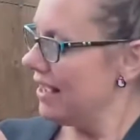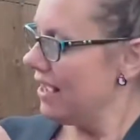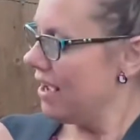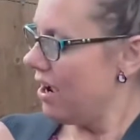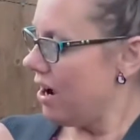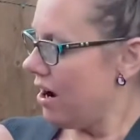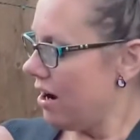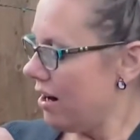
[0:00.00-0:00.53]

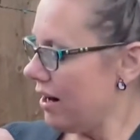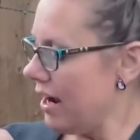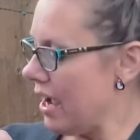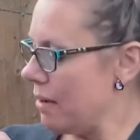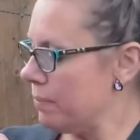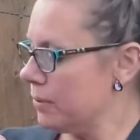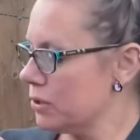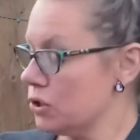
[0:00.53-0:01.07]
Our
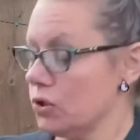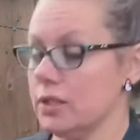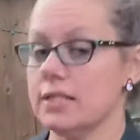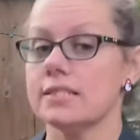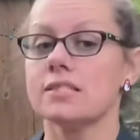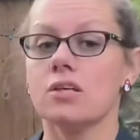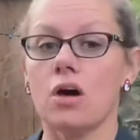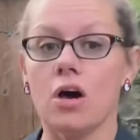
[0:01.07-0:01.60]
apple tree
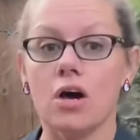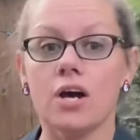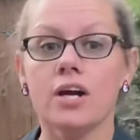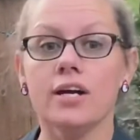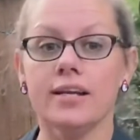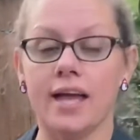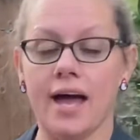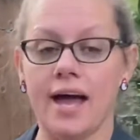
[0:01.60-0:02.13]
is
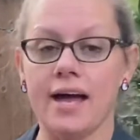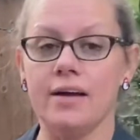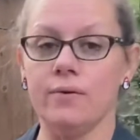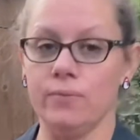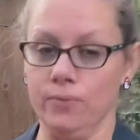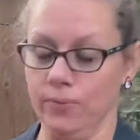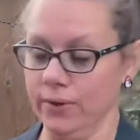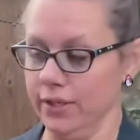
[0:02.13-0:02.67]
hard at
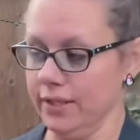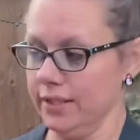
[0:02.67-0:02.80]
work.